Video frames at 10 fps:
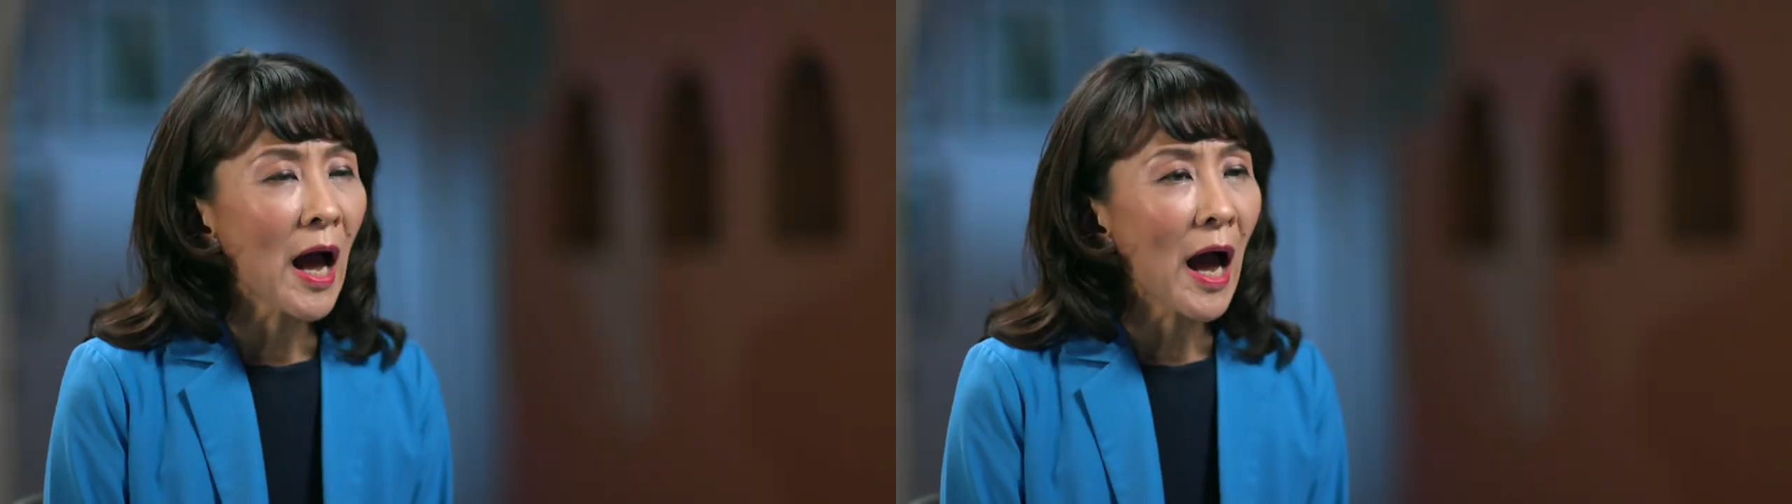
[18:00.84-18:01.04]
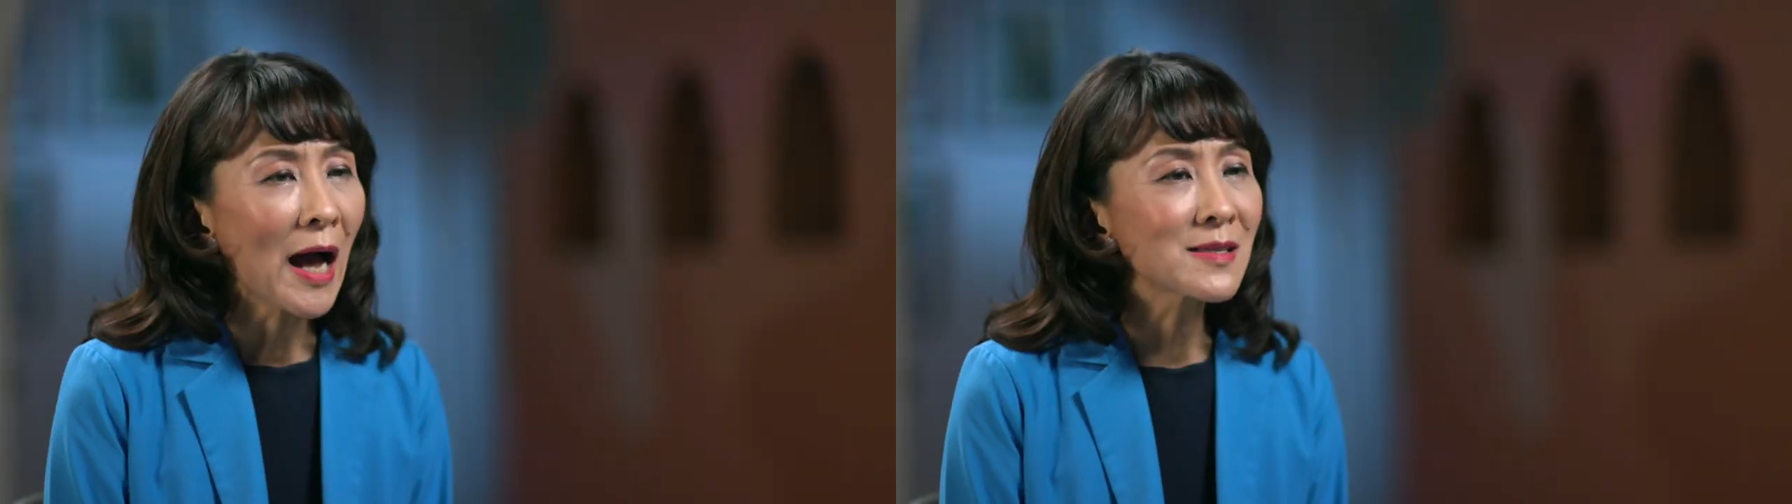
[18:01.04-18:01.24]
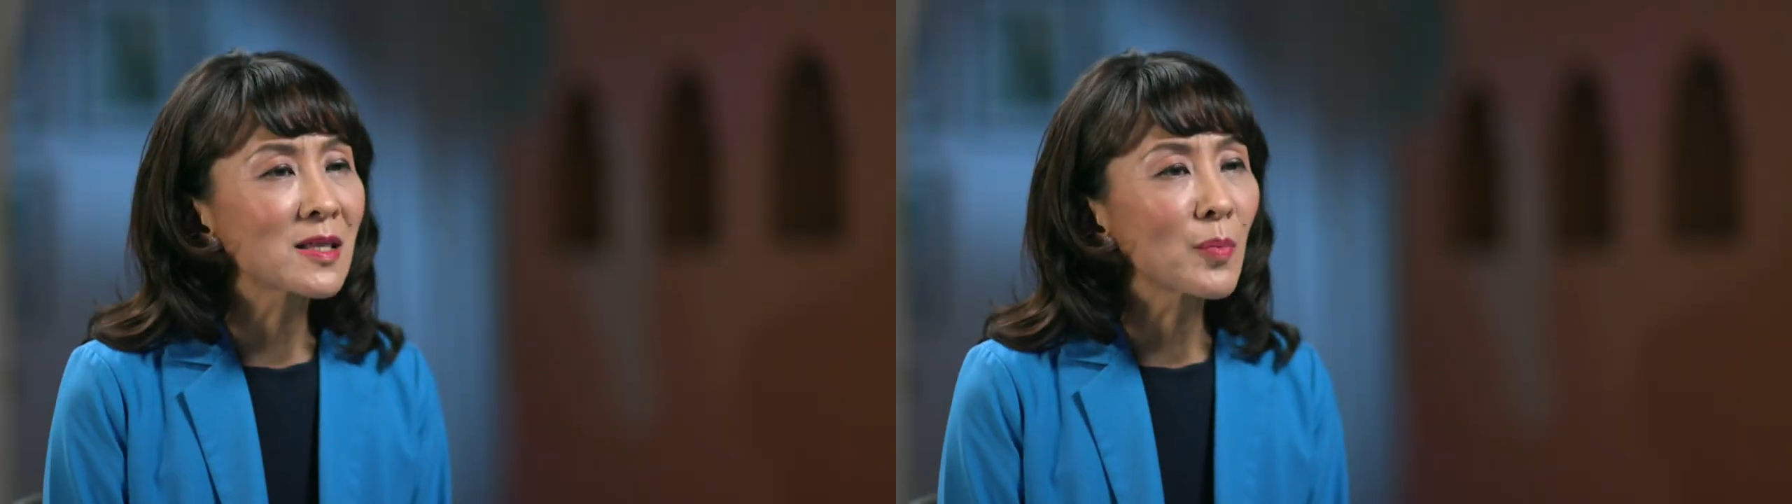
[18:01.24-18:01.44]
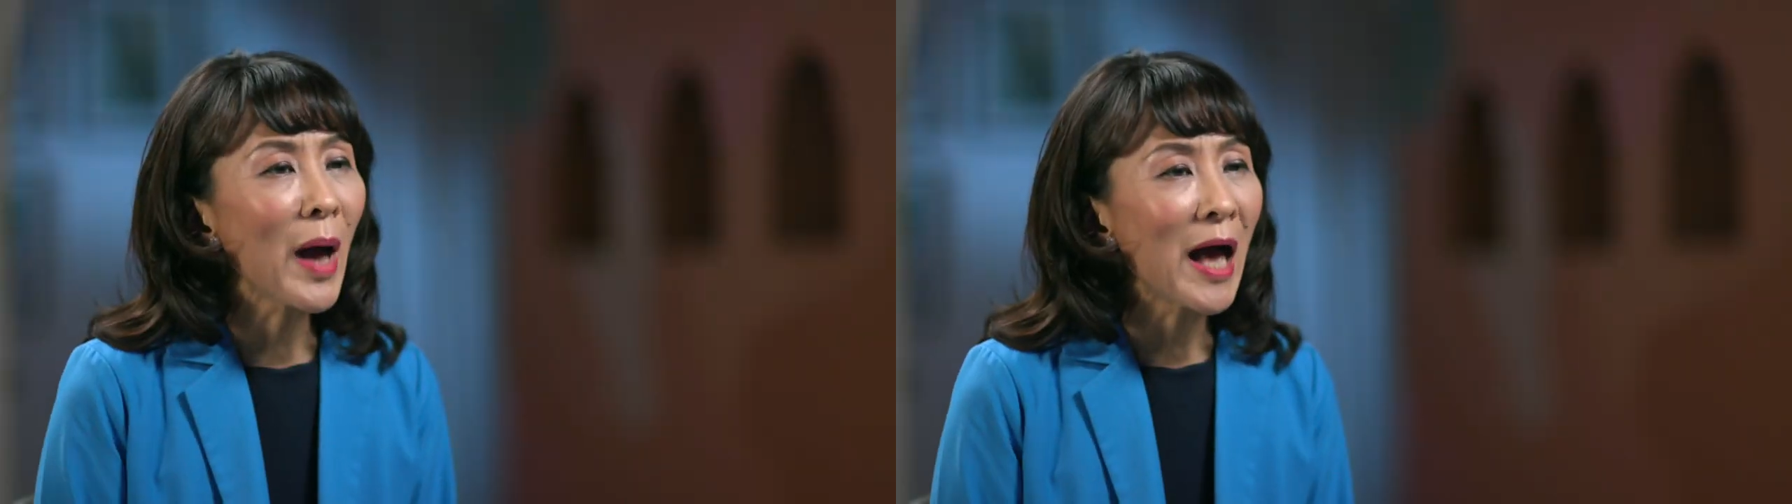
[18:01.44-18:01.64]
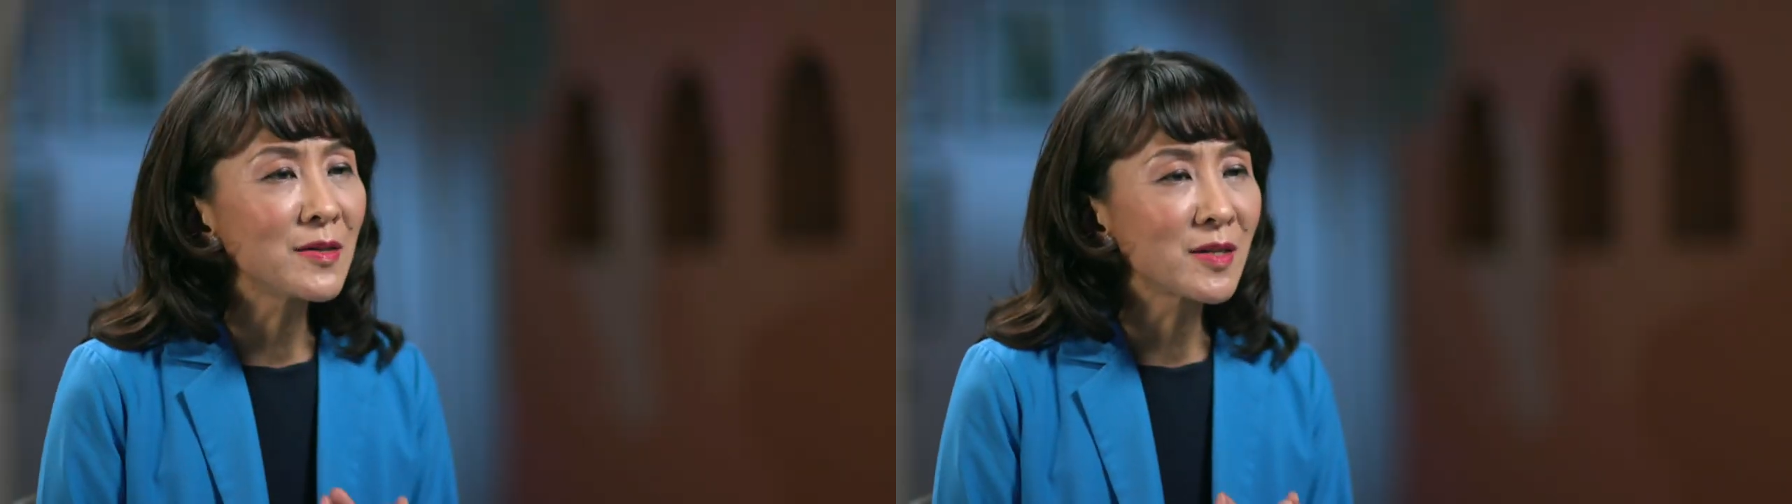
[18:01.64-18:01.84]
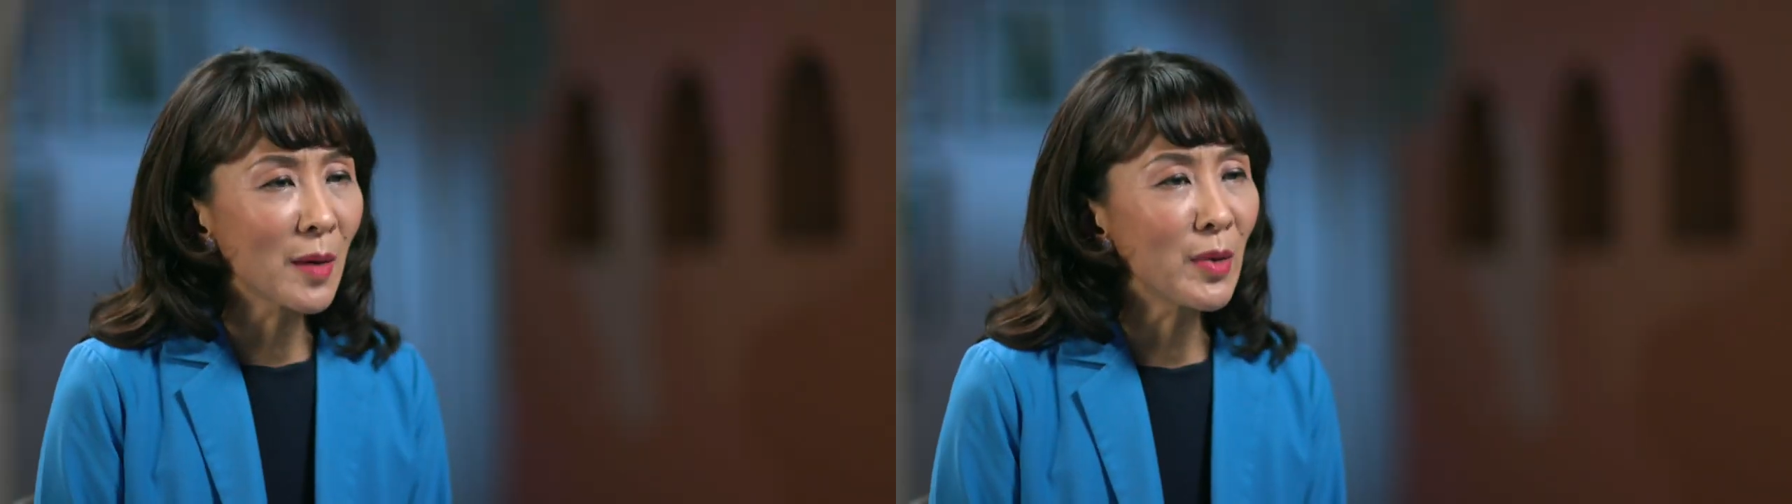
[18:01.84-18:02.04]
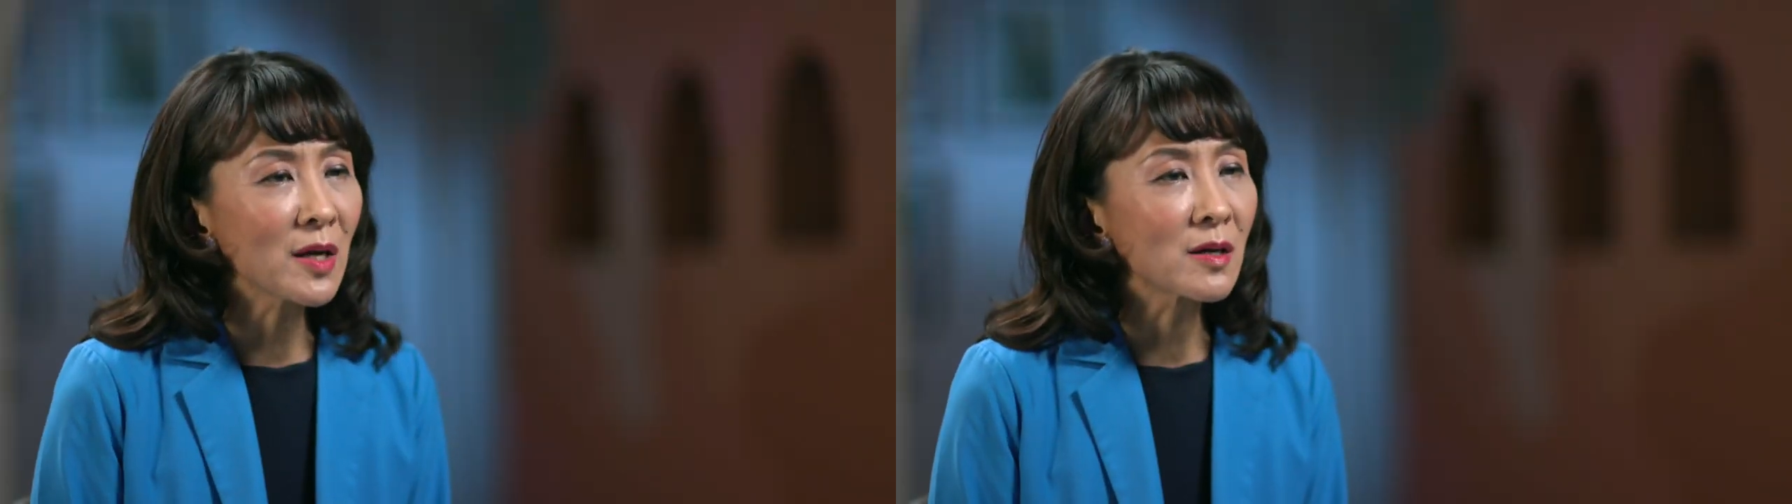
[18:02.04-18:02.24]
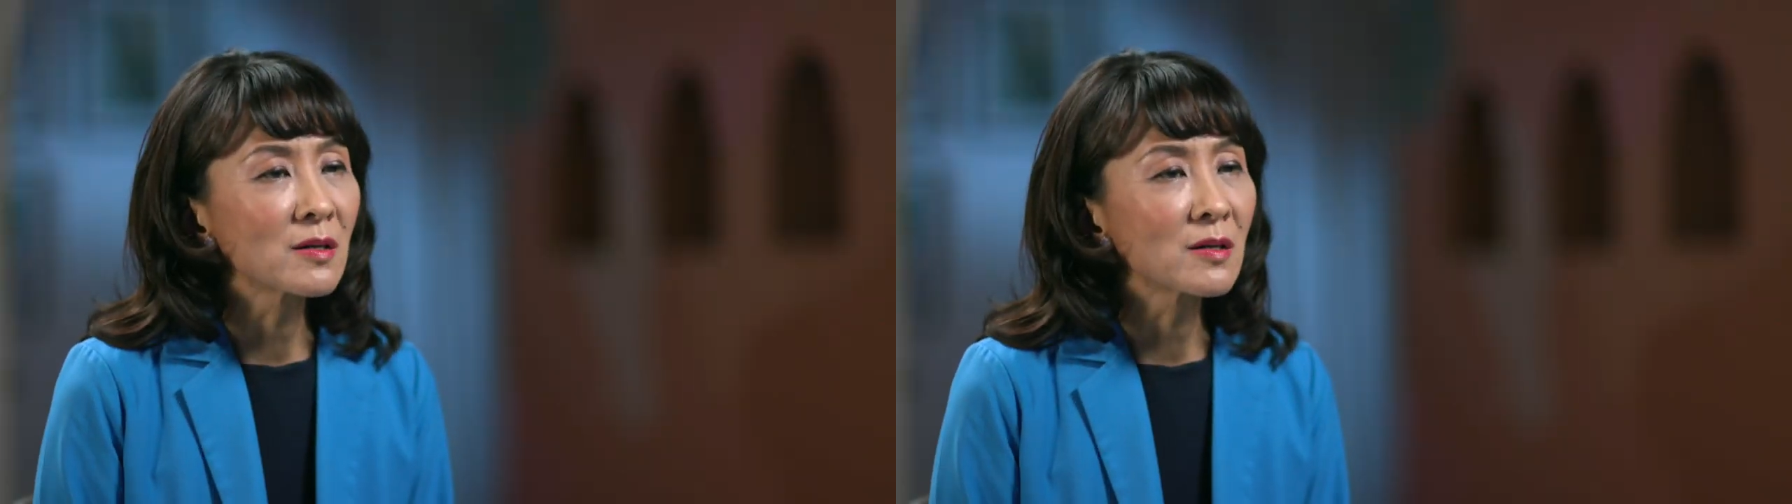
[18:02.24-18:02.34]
has the pandemic